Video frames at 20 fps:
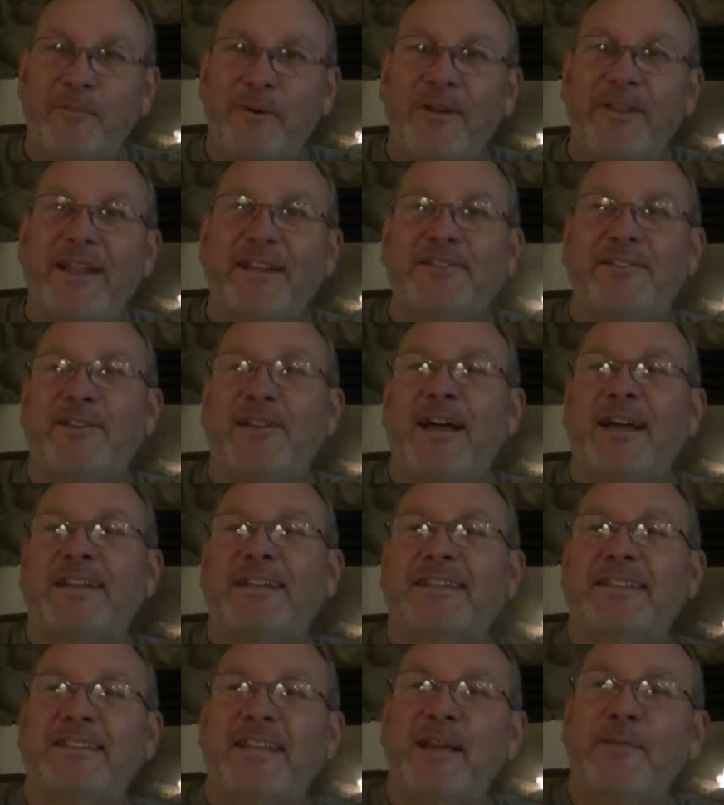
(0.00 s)
Boy, that's a
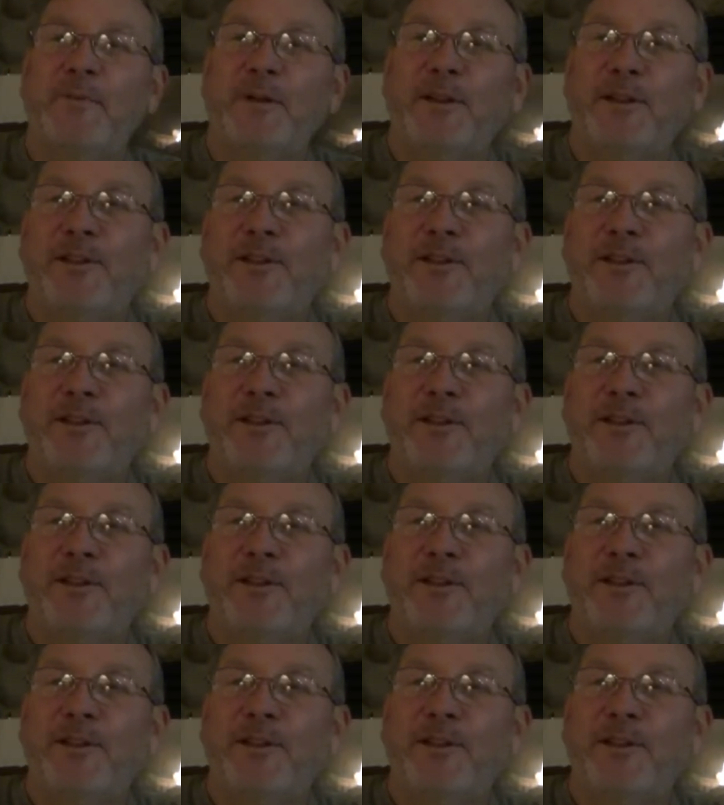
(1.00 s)
lot to say, but